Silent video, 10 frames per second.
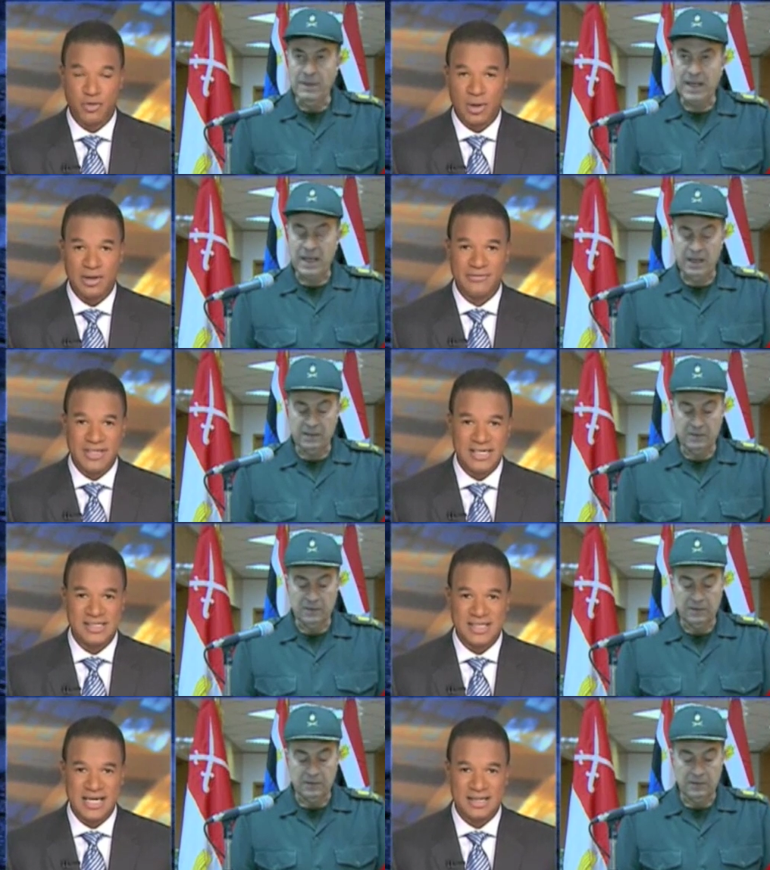Speaker 1: for all of
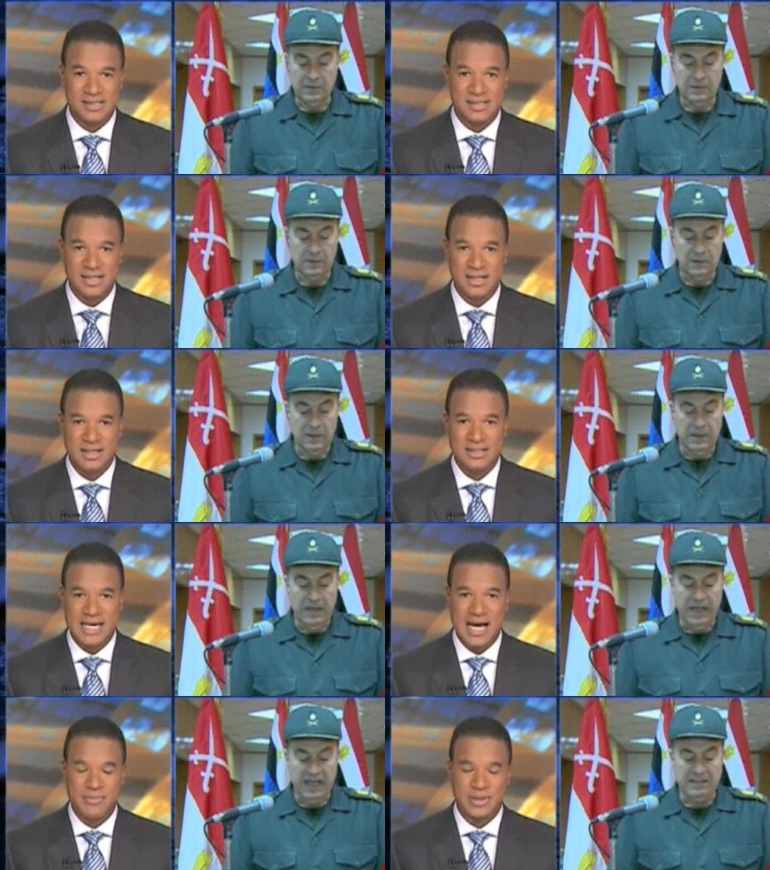these things
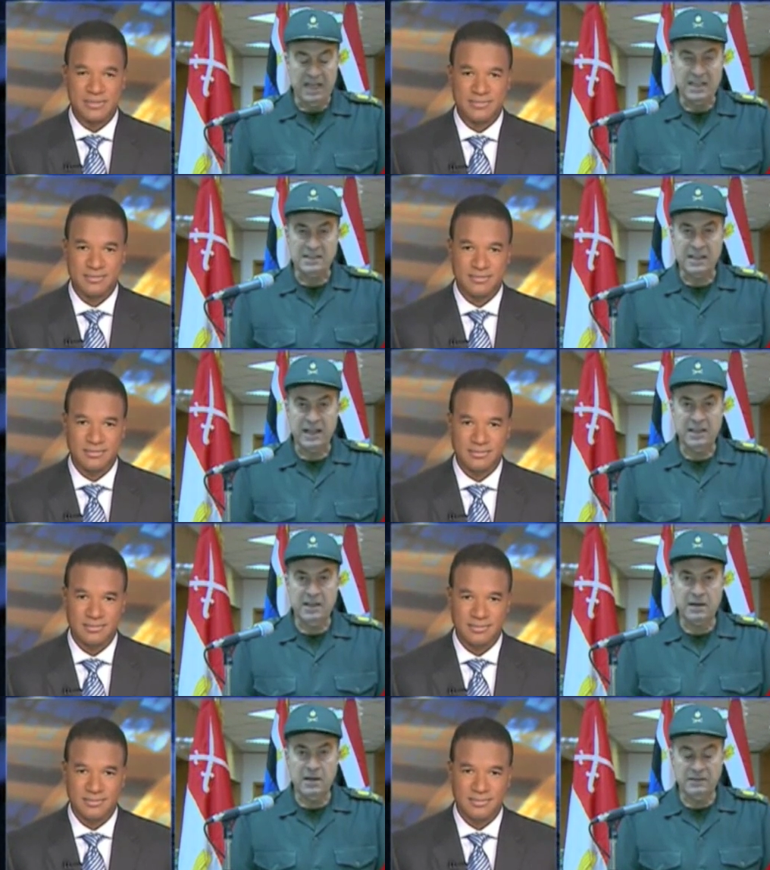to happen?
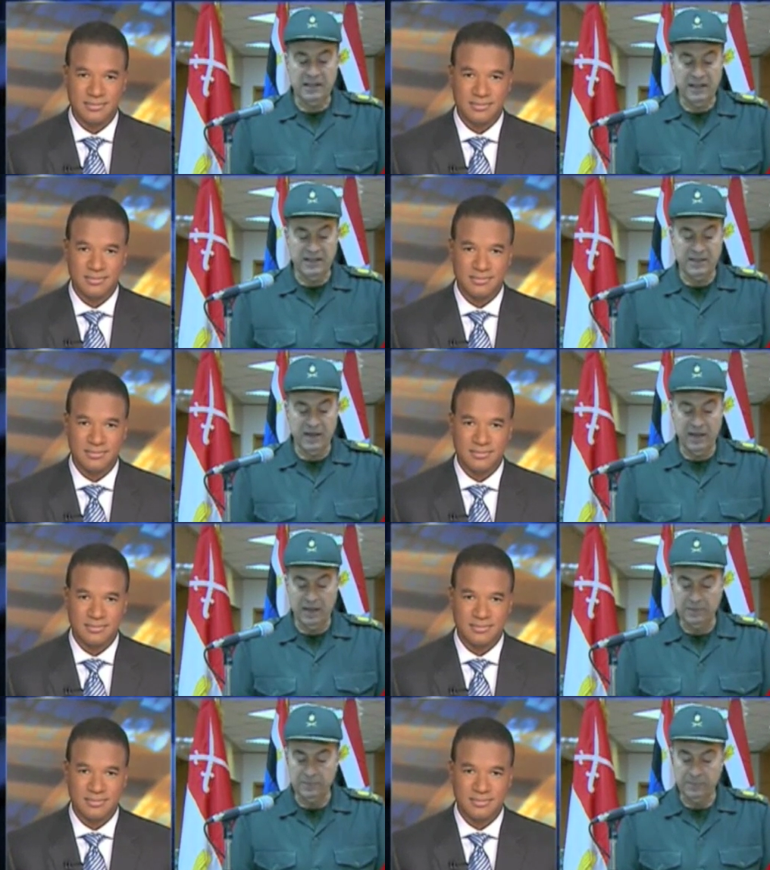
Speaker 2: Well, that's a great
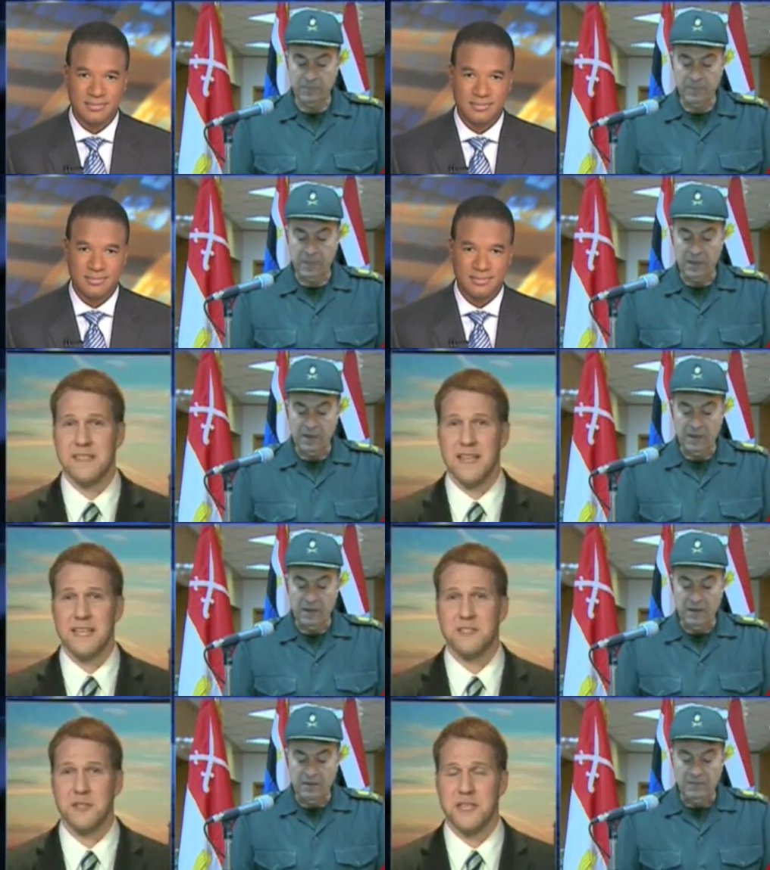question because in the
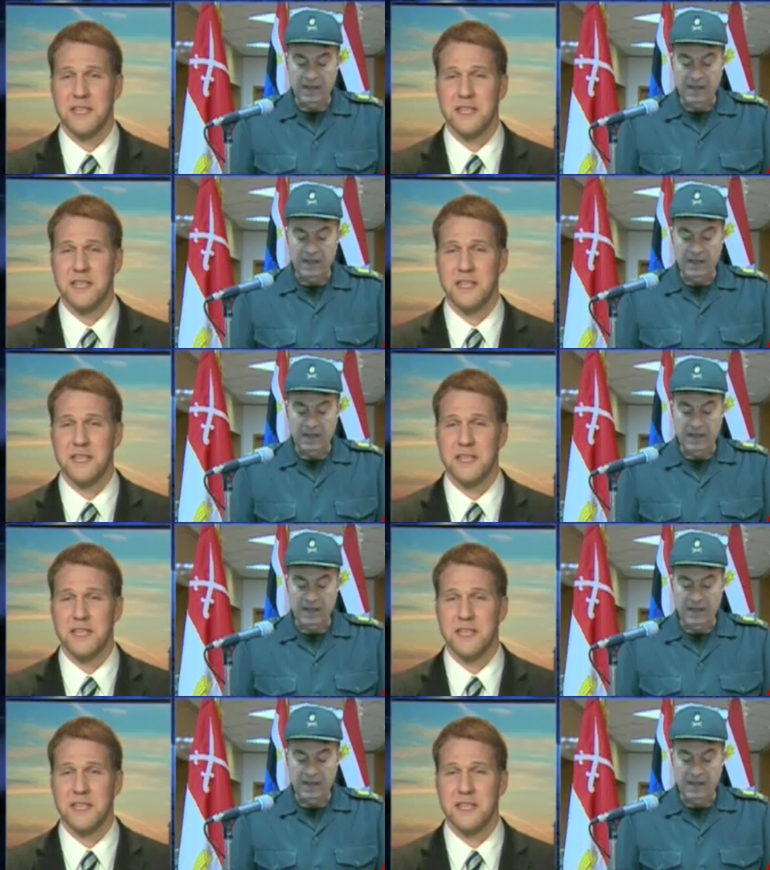last 30